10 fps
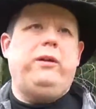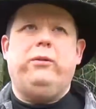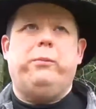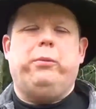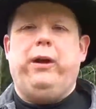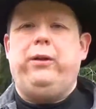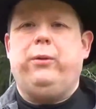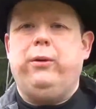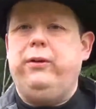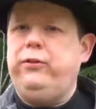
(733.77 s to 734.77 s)
They were bright
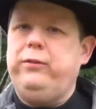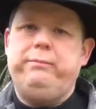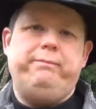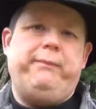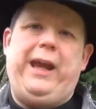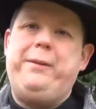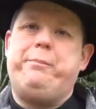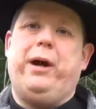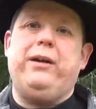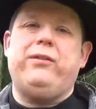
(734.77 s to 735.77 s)
orange,
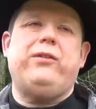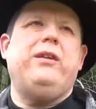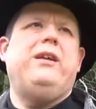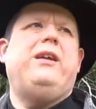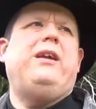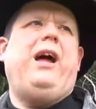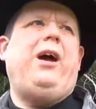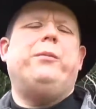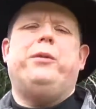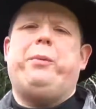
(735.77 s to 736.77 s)
$8. I
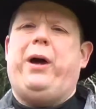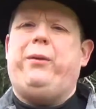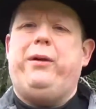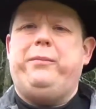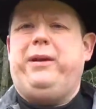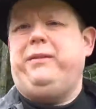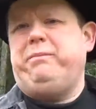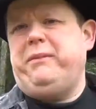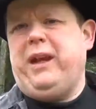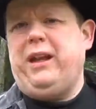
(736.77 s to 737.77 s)
almost bought one, but
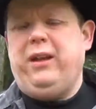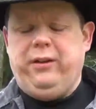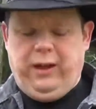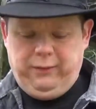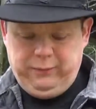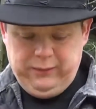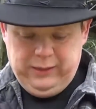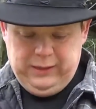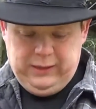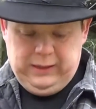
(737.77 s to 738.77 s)
kind of held off.
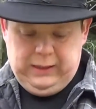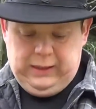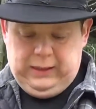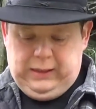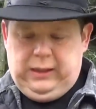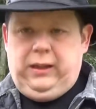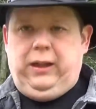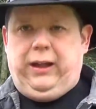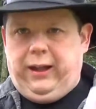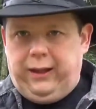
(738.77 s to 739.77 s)

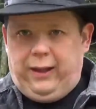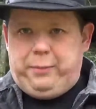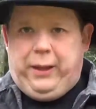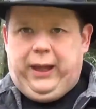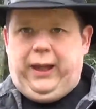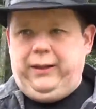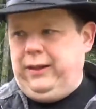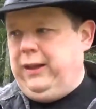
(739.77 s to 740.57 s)
Yeah, I like my hat.